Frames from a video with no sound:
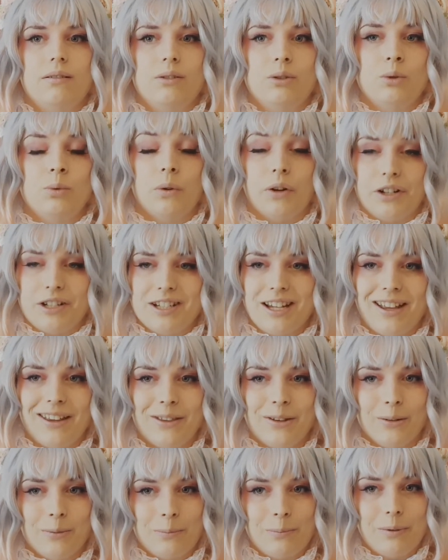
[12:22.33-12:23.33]
towards
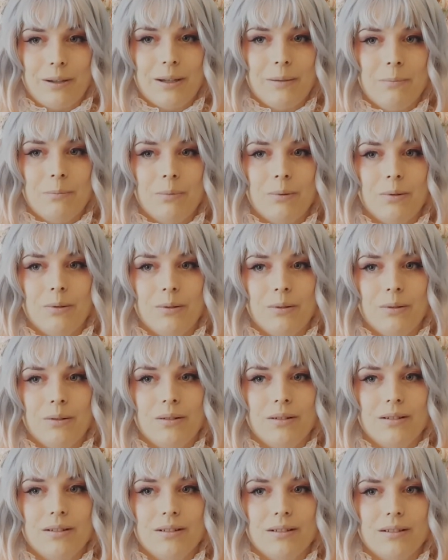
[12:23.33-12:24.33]
other people
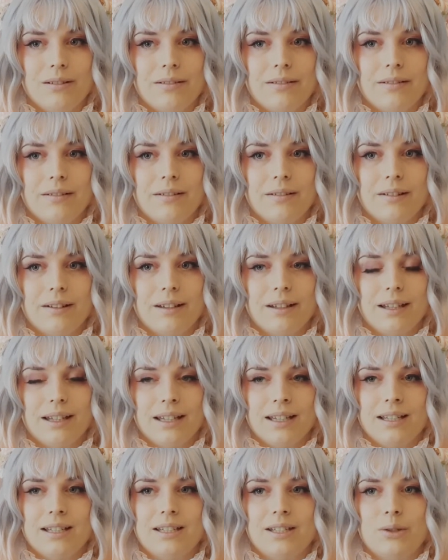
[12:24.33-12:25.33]

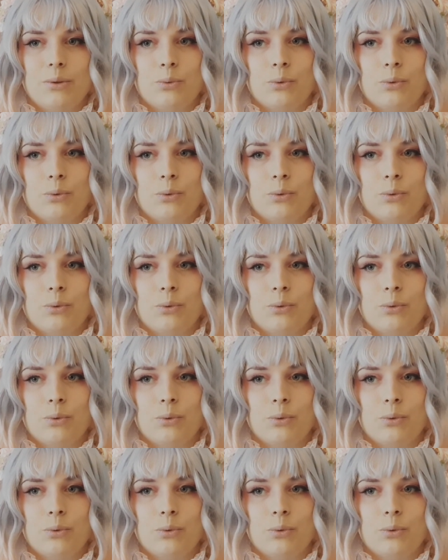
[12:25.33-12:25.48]
is